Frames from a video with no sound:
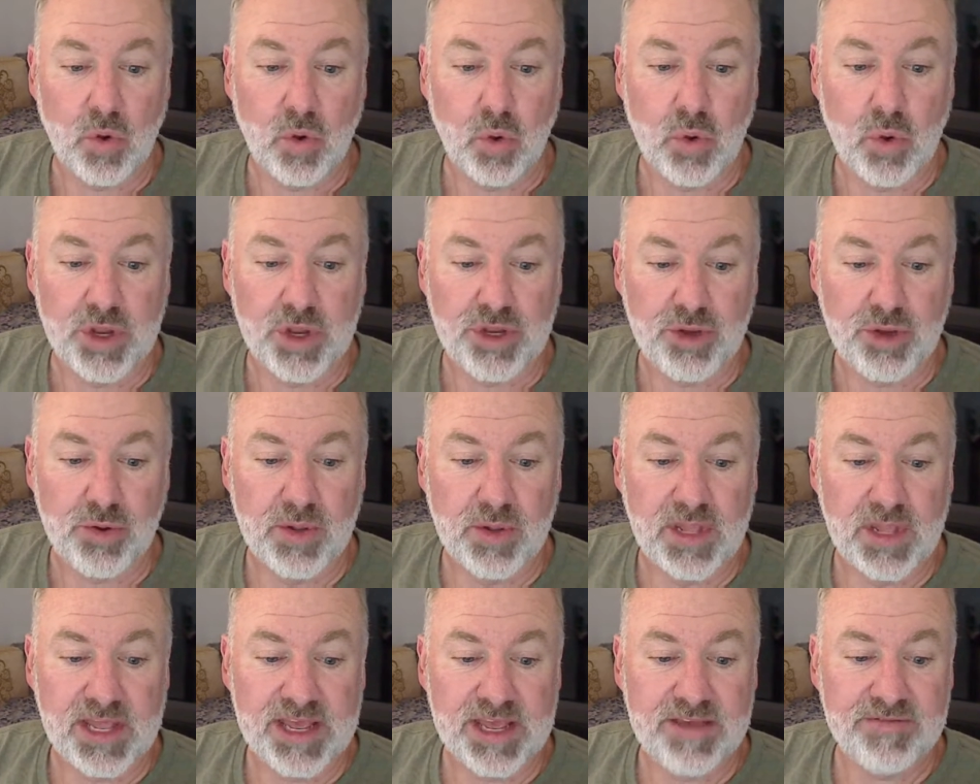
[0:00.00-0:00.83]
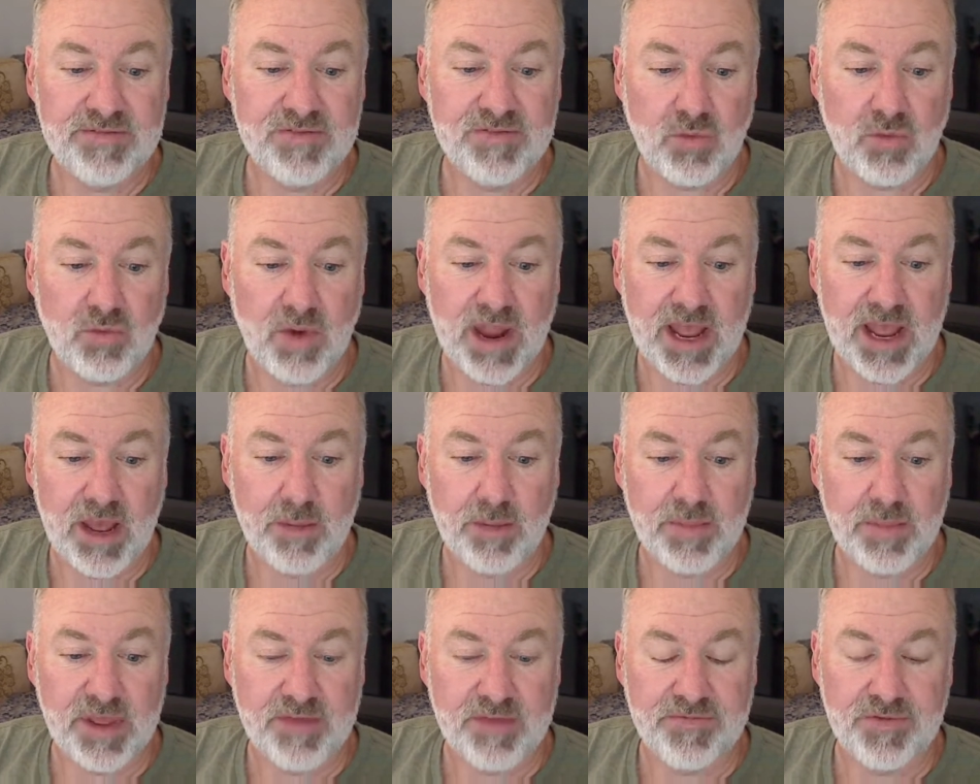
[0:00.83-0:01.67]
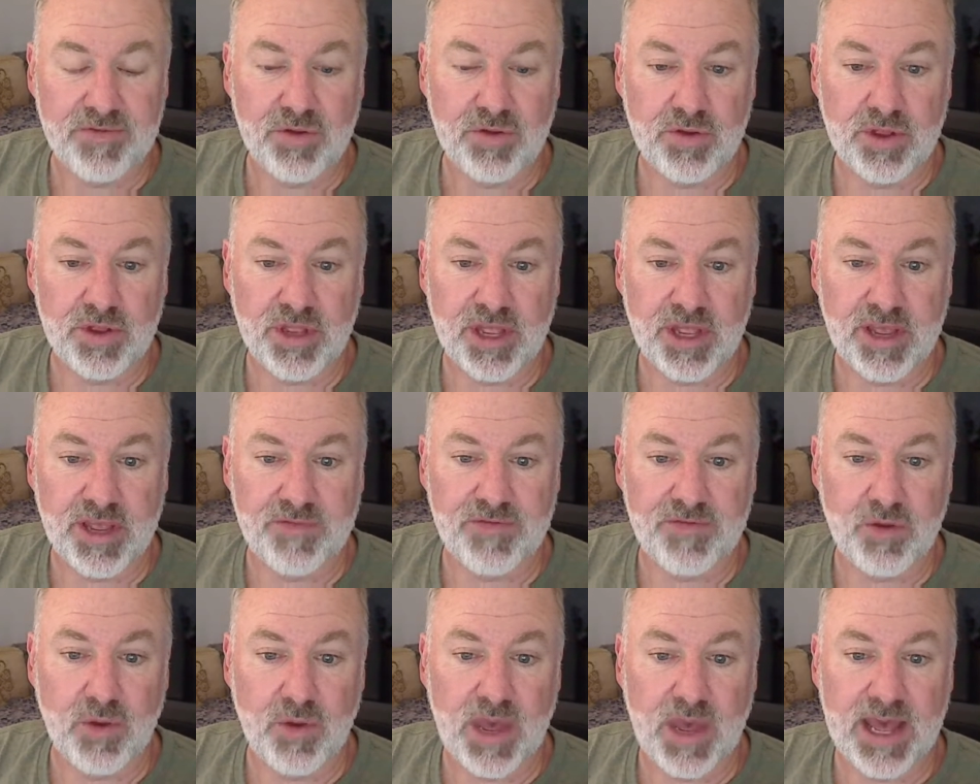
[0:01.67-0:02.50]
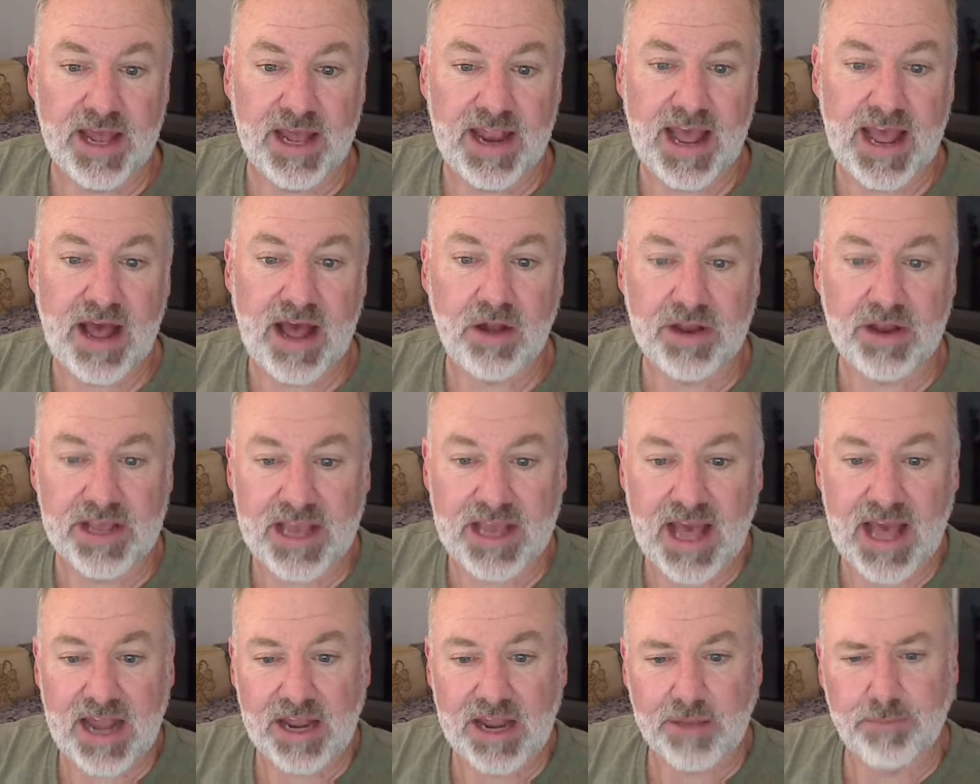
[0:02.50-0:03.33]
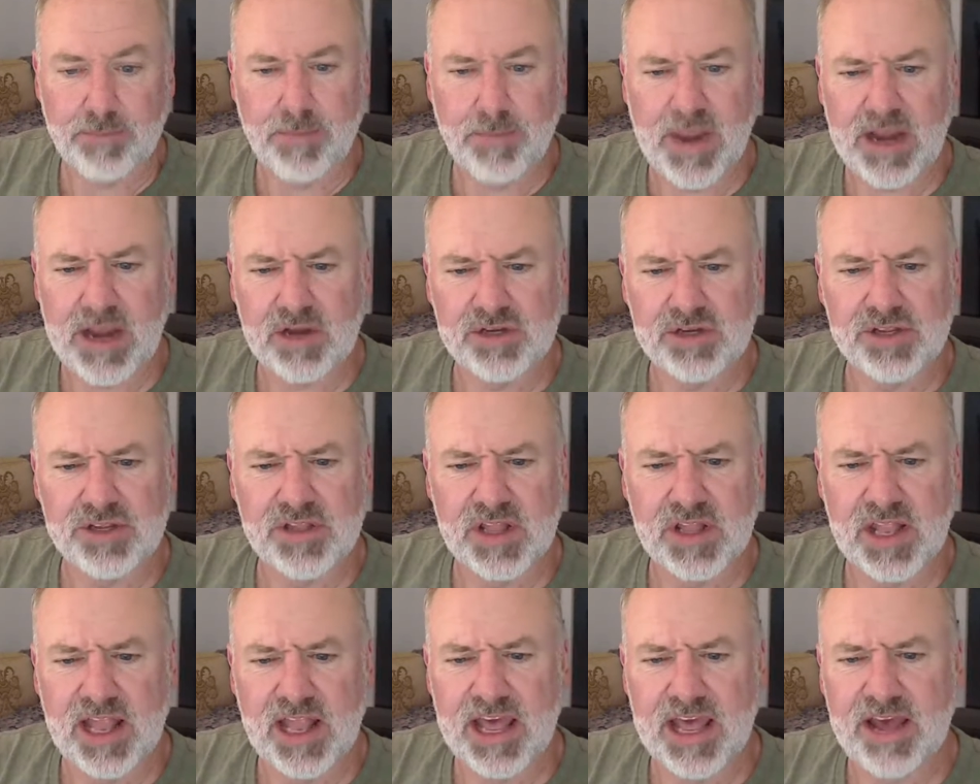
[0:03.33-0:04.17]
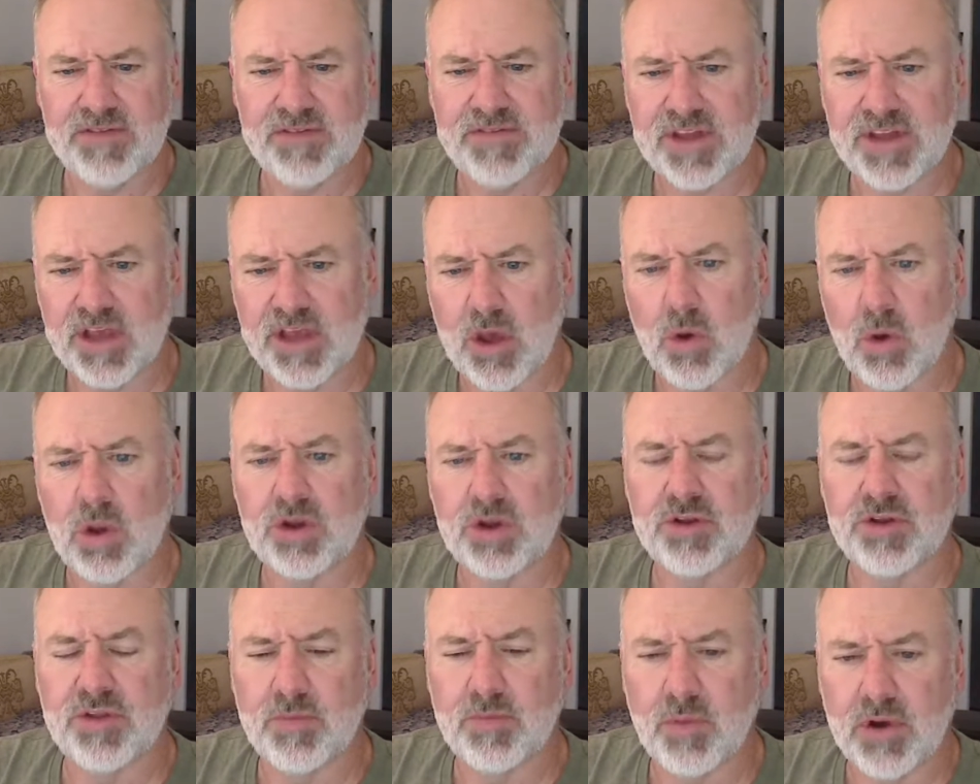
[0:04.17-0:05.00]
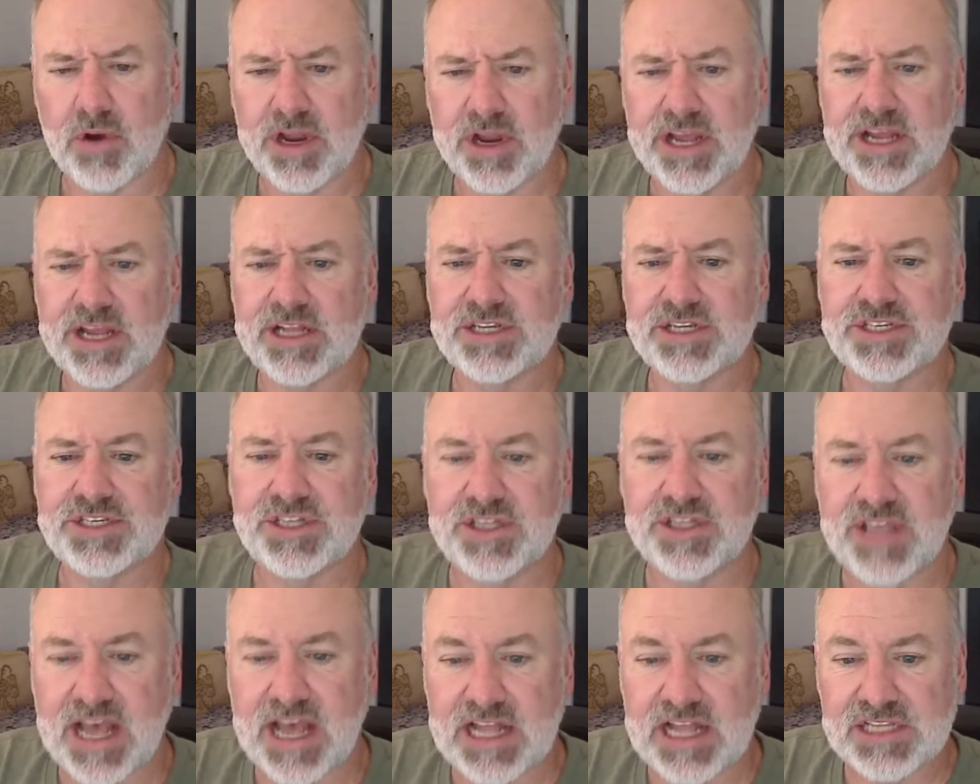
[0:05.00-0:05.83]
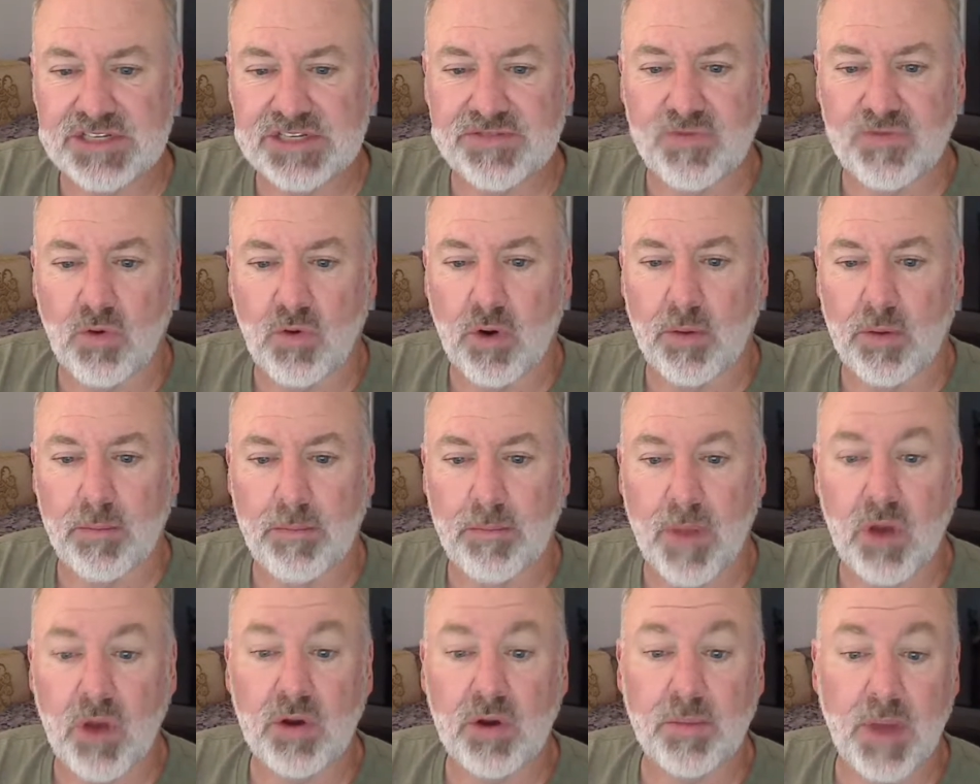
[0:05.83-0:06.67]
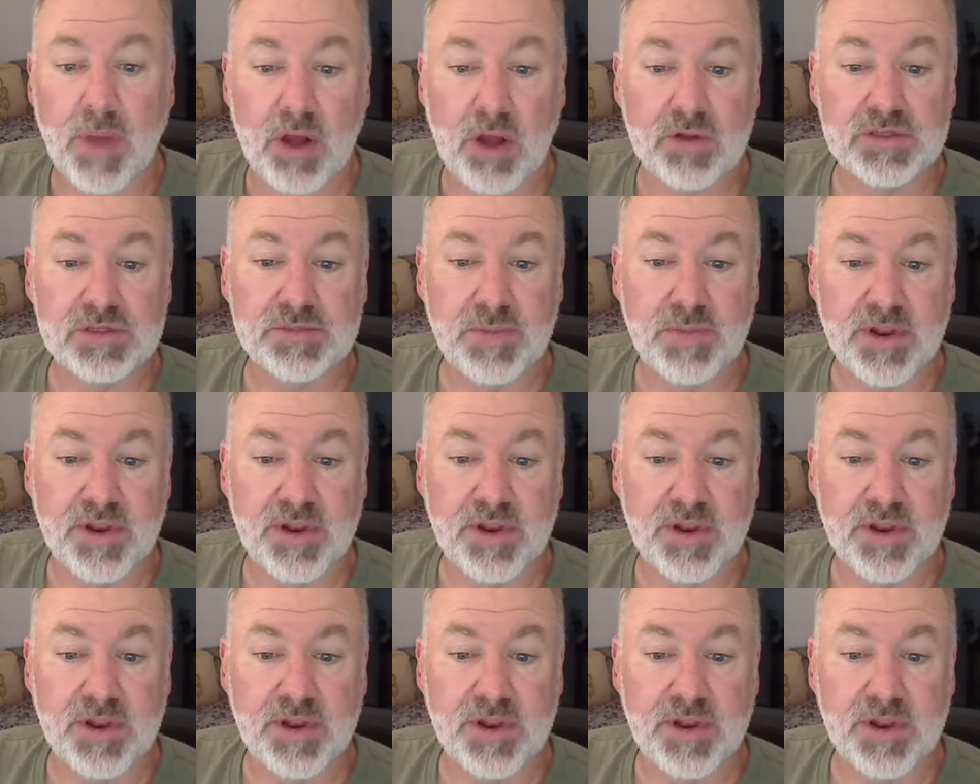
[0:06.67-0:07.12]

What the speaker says: when you leave the ramp, if you head out kind of bear to the left and go under the bridge, that's for motorboats.